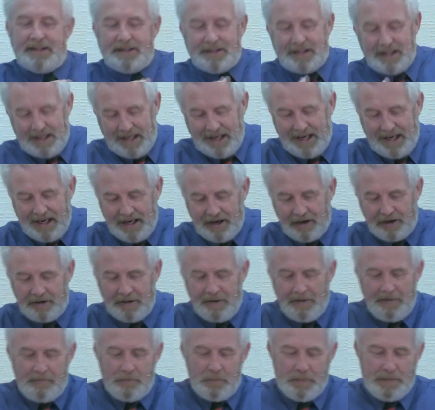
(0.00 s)
To hear
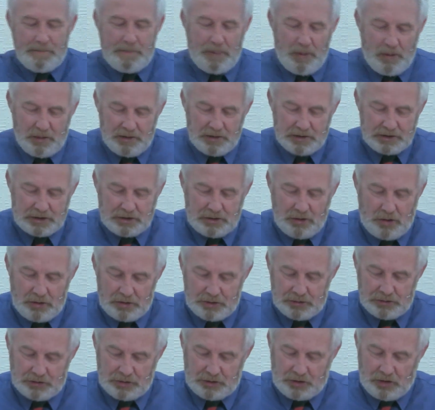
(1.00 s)
when Paul is
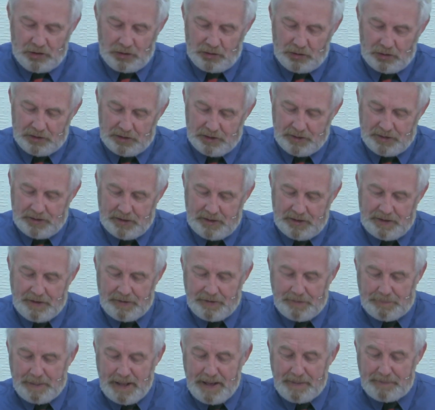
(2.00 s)
talking to
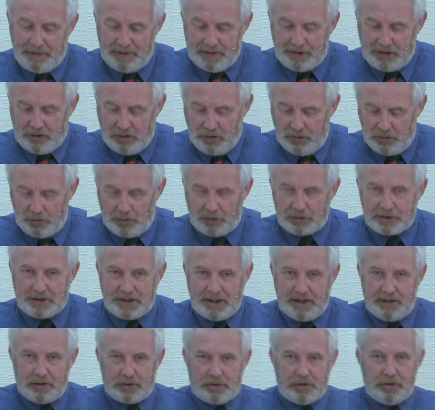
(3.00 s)
the people in
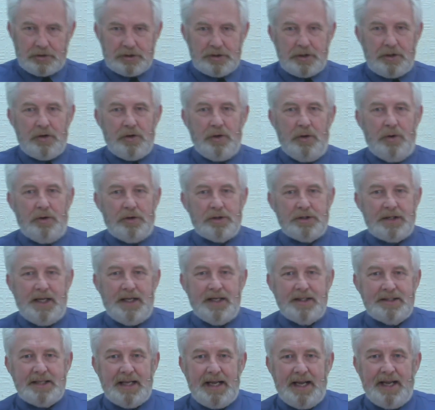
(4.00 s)
Colossae, the church in Colossae,
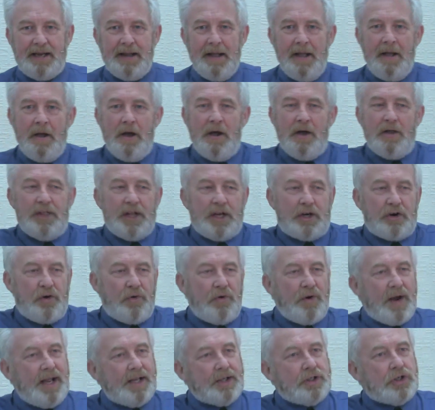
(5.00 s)
and saying that
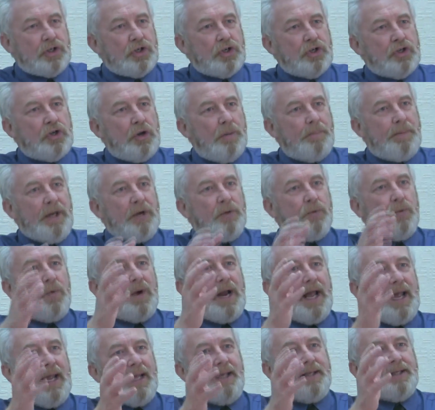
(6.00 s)
Christ should be
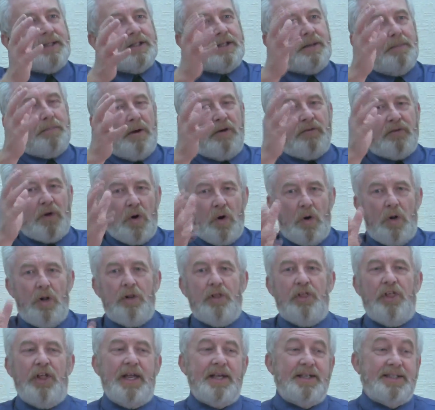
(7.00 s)
raised above all
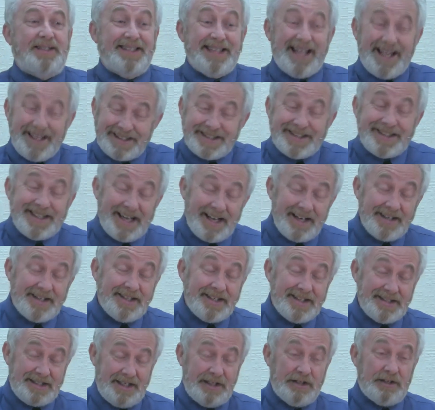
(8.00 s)
things. And that
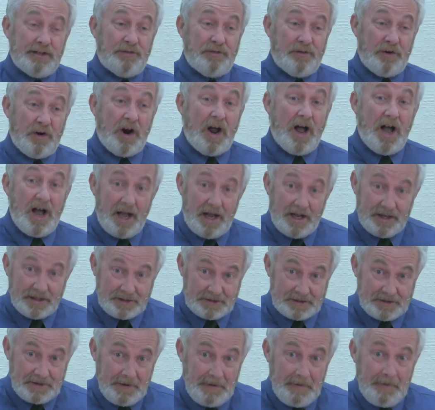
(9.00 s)
challenge is for
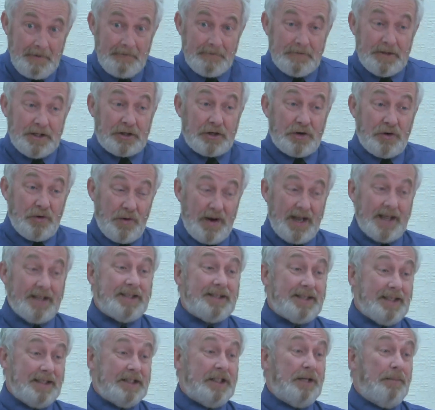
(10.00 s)
us that
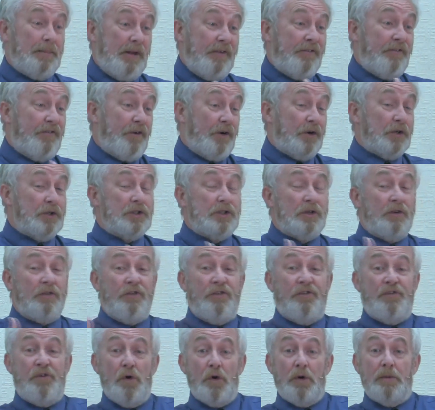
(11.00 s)
Christ is to be first and
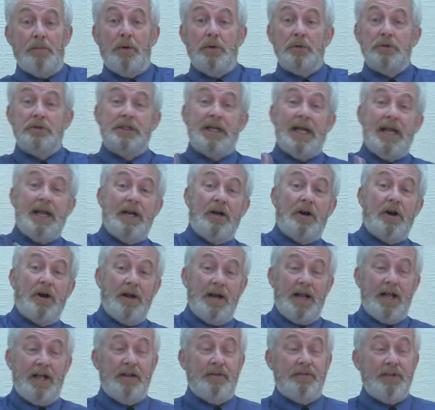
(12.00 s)
foremost in our
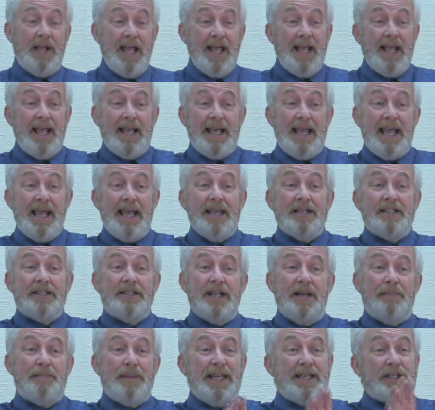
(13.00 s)
life. He is
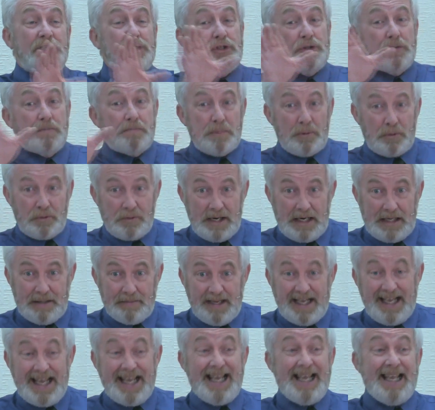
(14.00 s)
to be supreme.
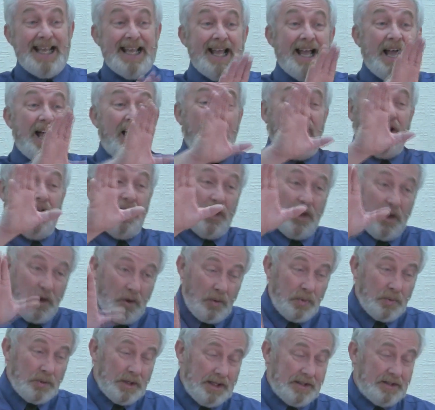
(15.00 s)
He
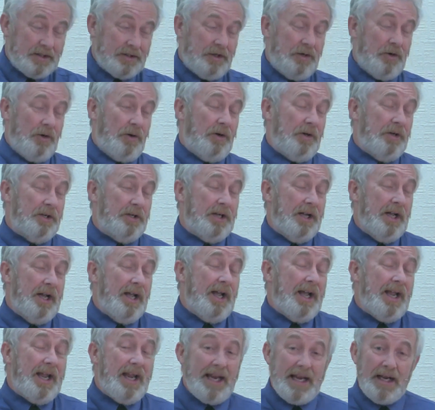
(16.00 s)
alone is God.
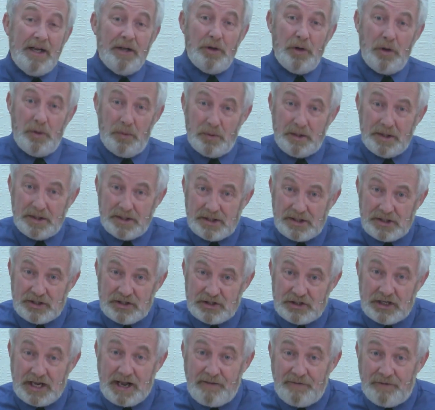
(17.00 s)
He alone is
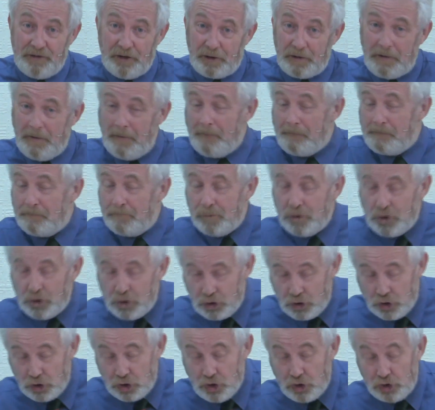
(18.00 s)
Savior.
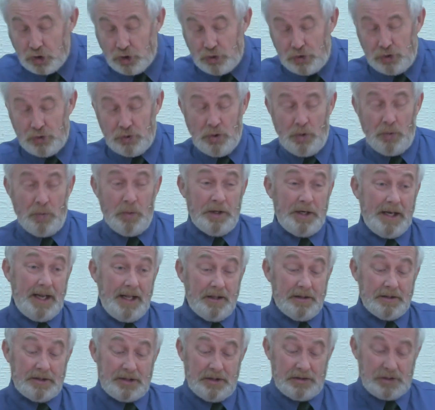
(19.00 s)
No one
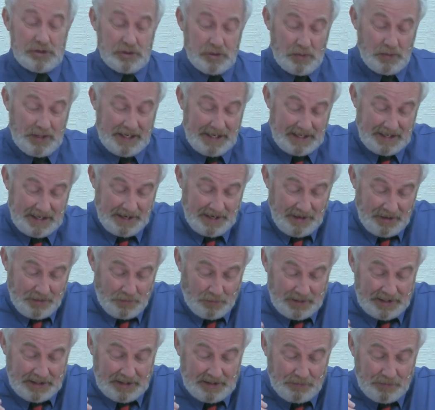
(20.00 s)
else. And so
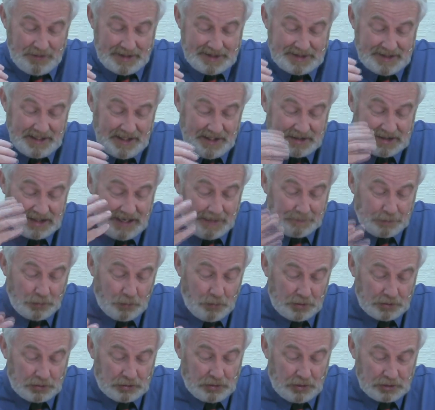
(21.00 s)
we see chapter
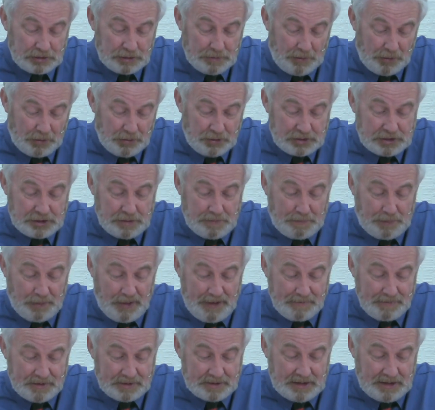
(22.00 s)
1 talks about the
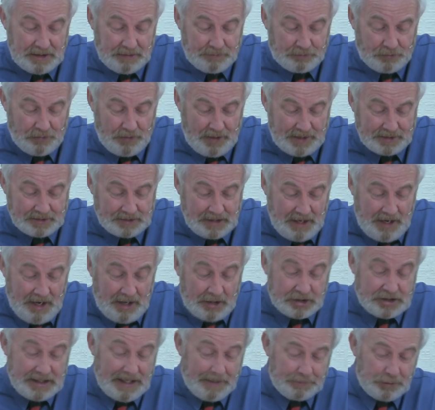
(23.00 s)
supremacy of Christ.
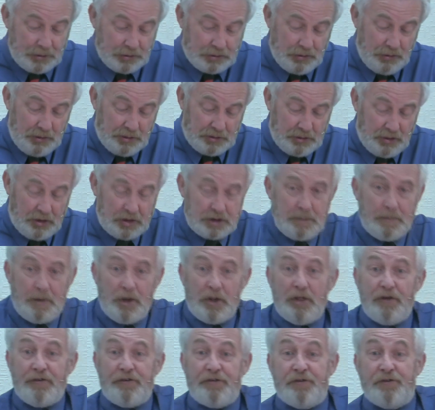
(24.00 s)
Chapter 2 talks
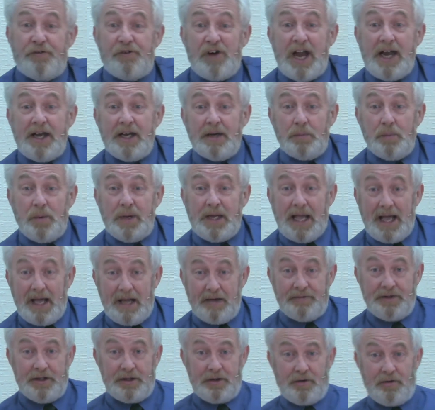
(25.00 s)
about the freedom we
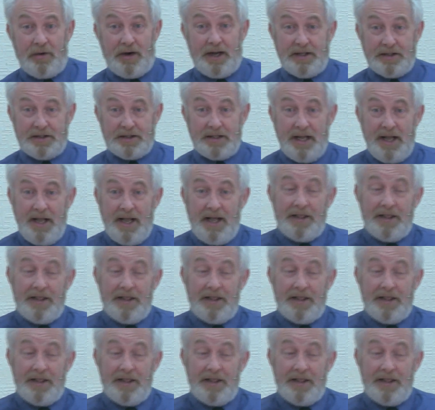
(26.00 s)
have in Christ.